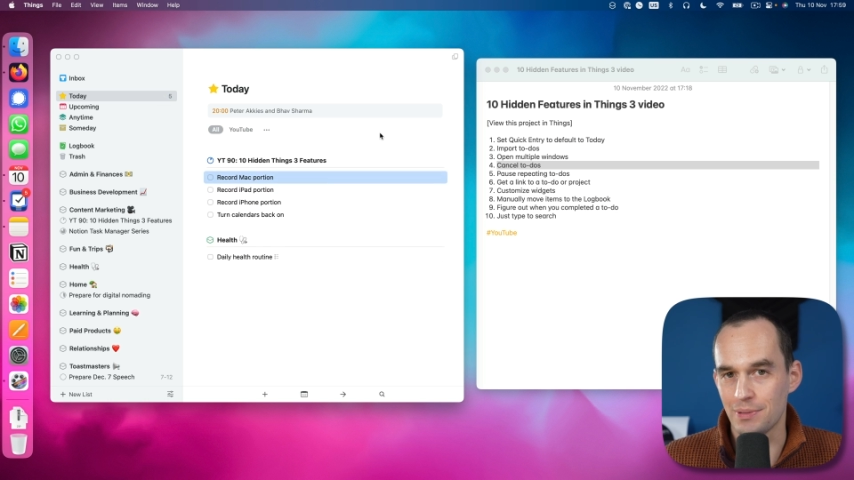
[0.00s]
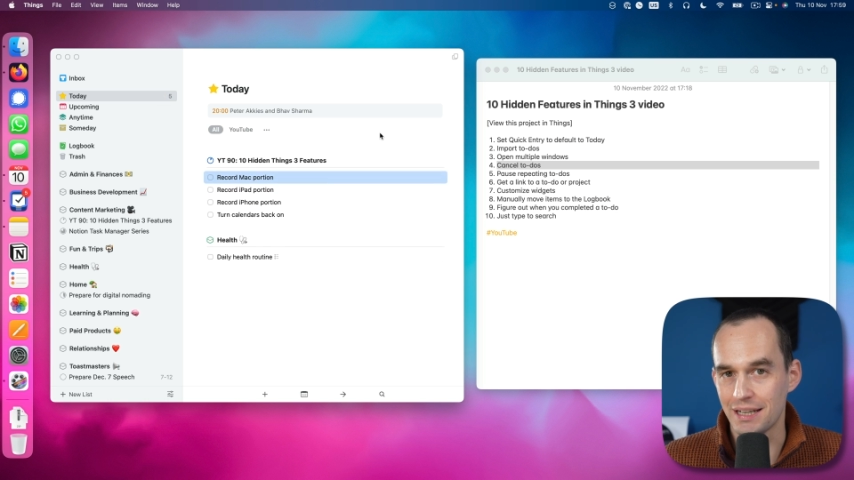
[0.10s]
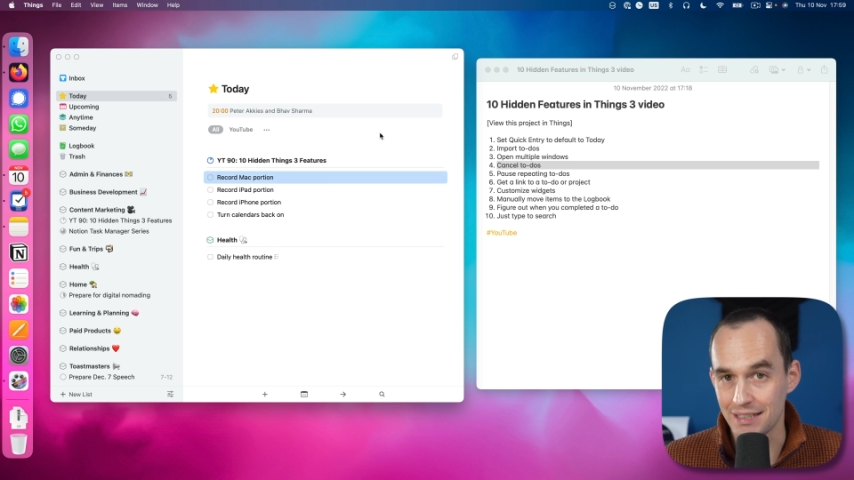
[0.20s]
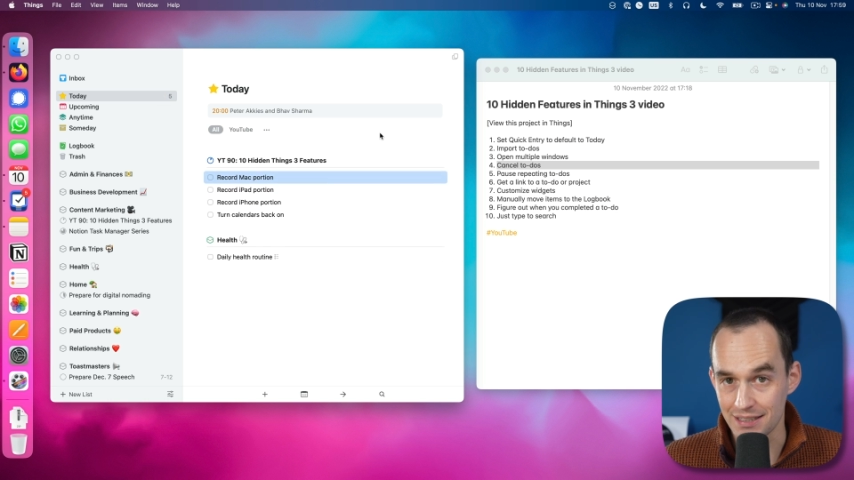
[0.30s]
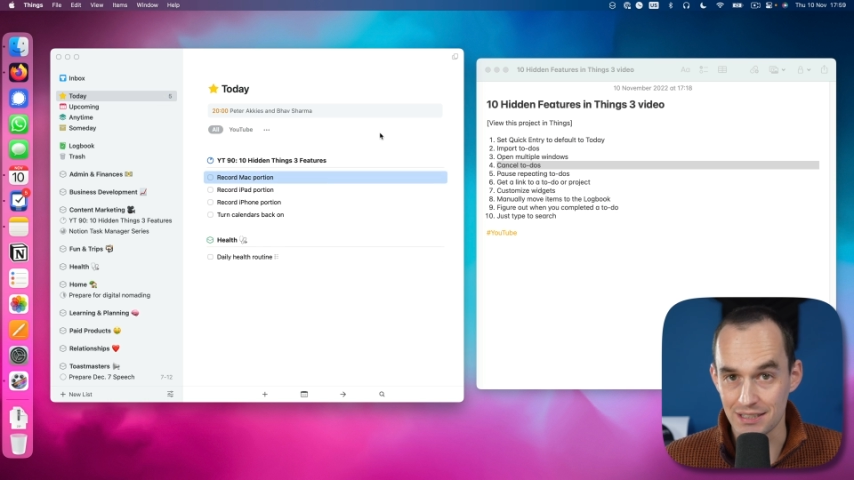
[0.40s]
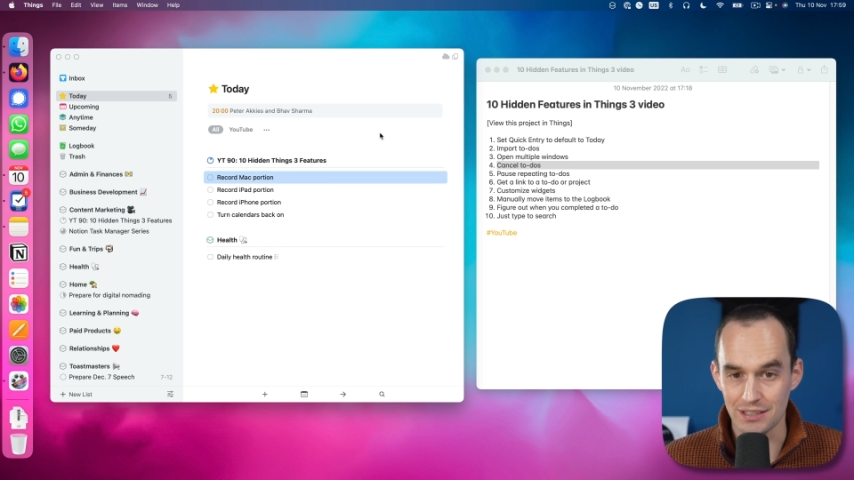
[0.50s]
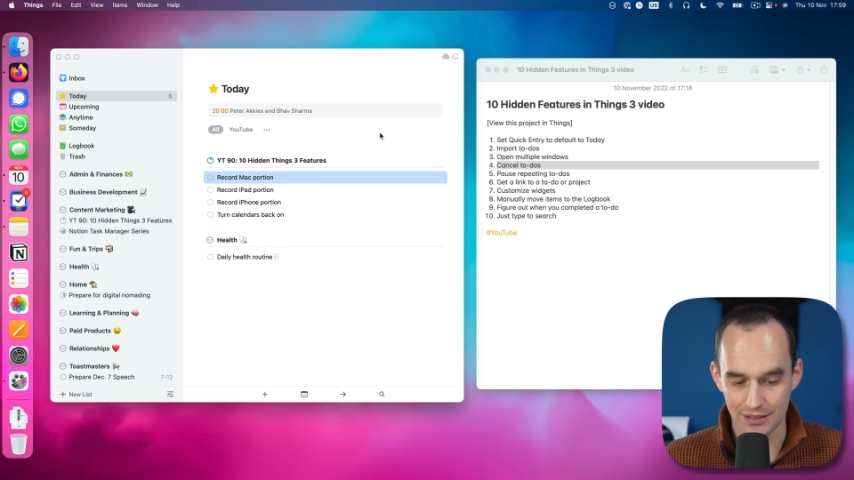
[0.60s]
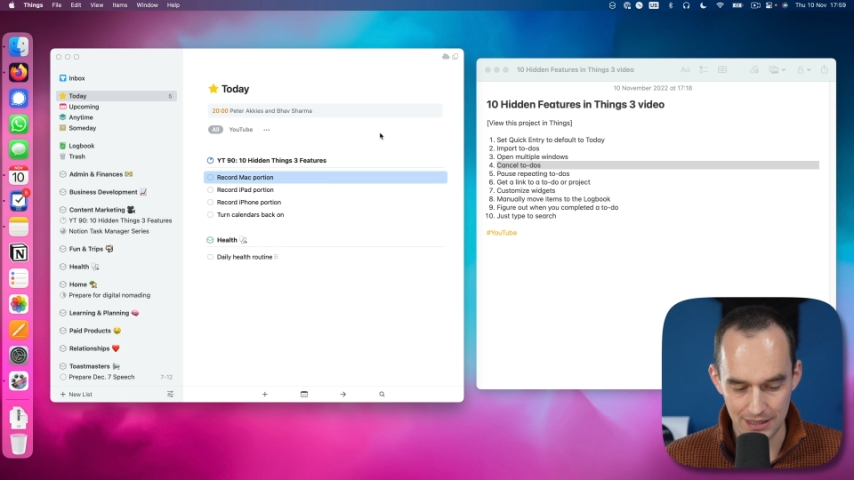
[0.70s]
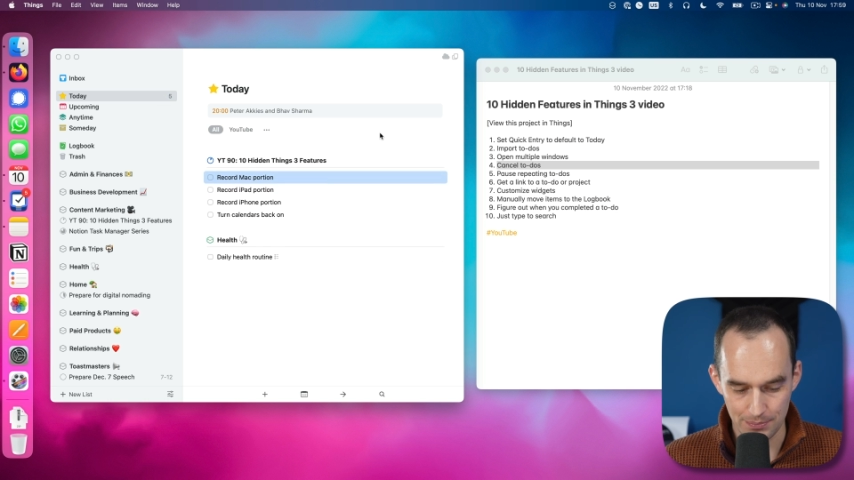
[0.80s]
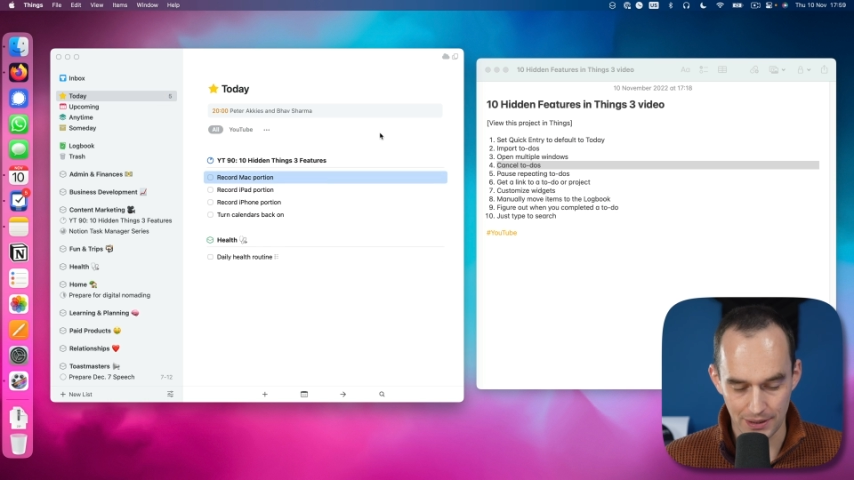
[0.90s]
By hitting the
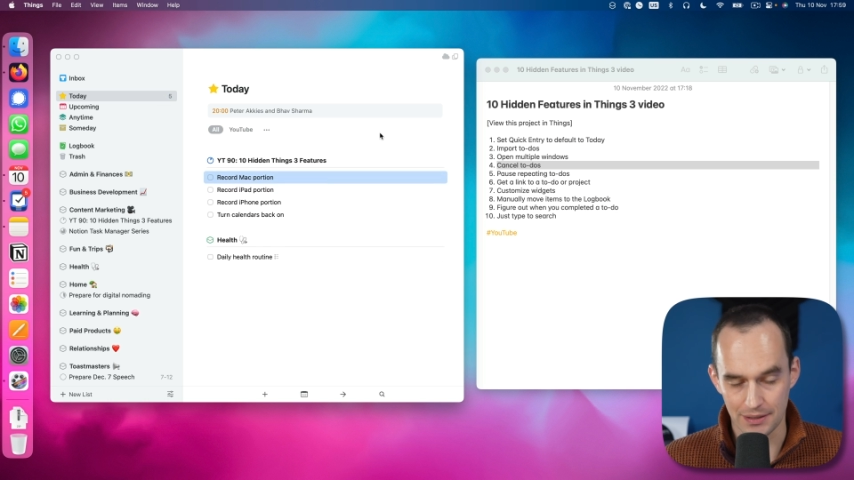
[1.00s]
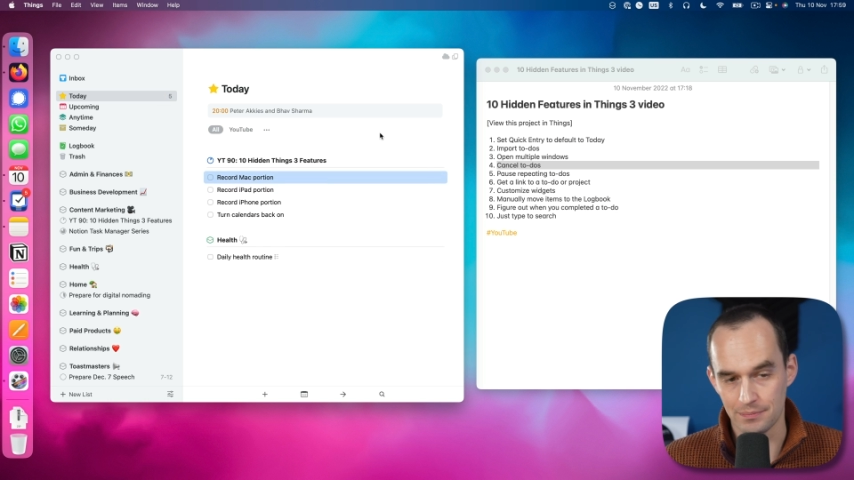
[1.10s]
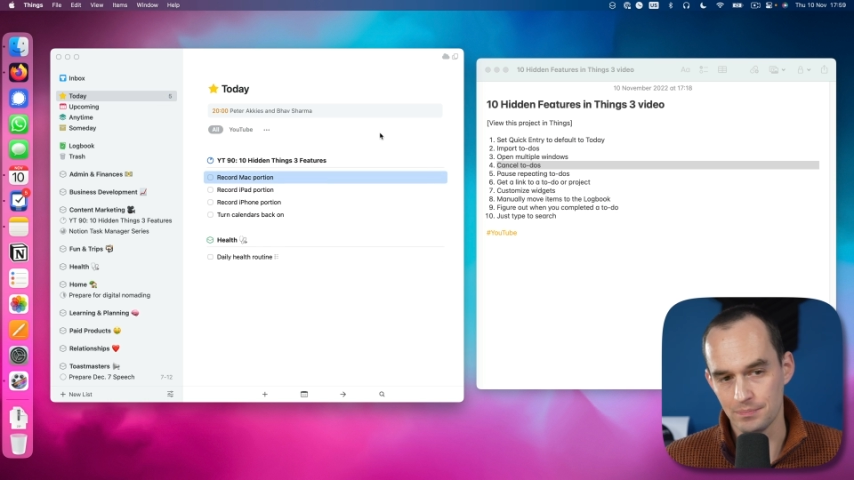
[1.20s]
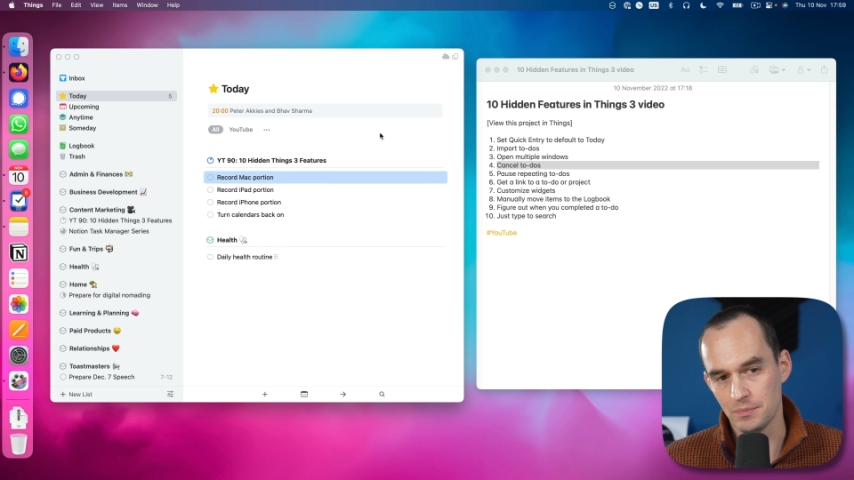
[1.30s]
delete button.